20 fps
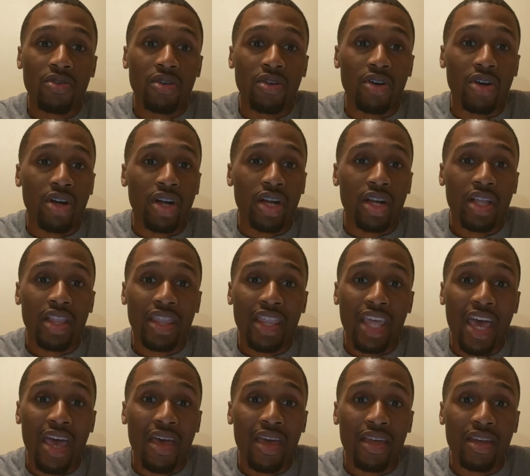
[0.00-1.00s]
or
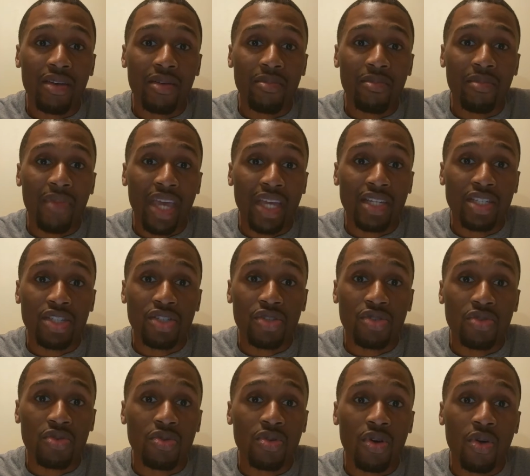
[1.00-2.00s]
that makes
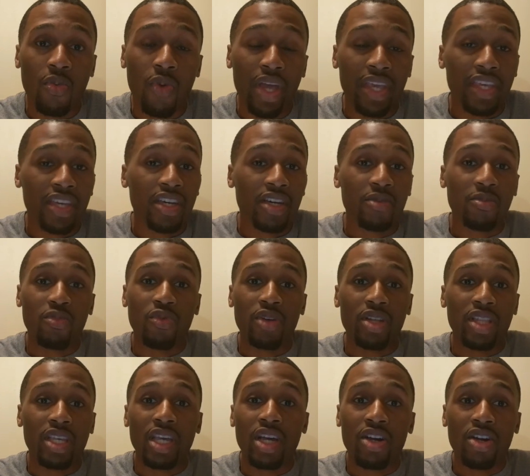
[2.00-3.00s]
you wake up
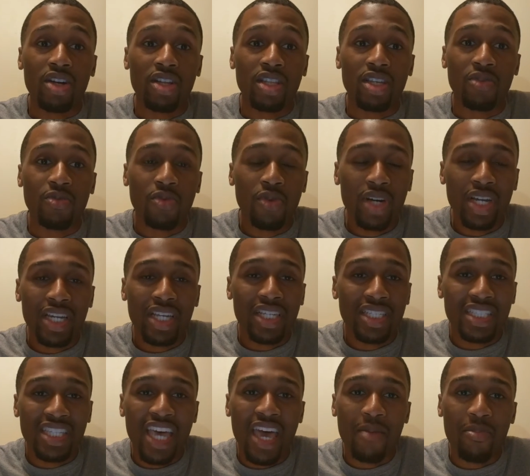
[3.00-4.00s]
really early. What
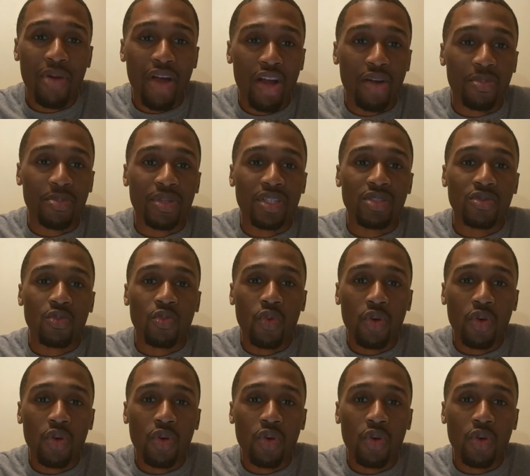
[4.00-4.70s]
is that purpose?